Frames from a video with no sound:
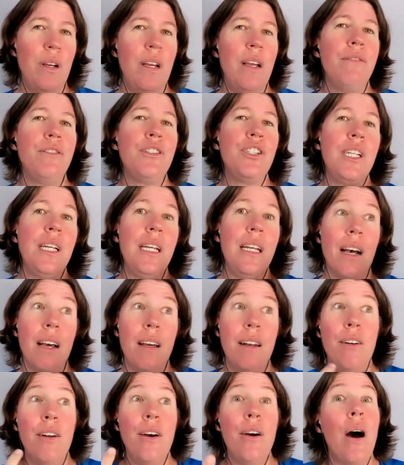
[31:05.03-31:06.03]
if she, I
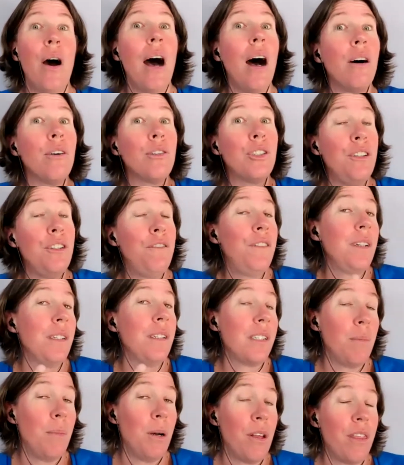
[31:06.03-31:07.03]
don't know how she
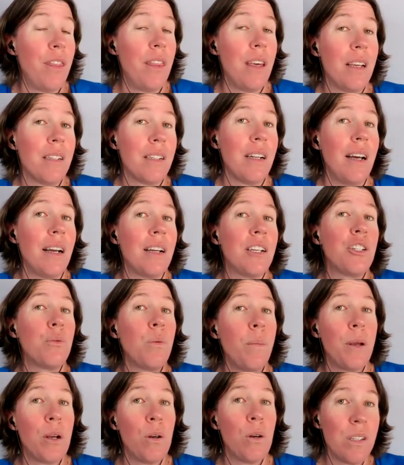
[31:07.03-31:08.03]
feels about things like
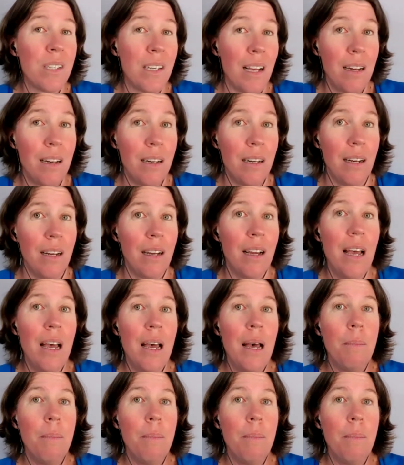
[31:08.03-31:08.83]
swimming or cycling,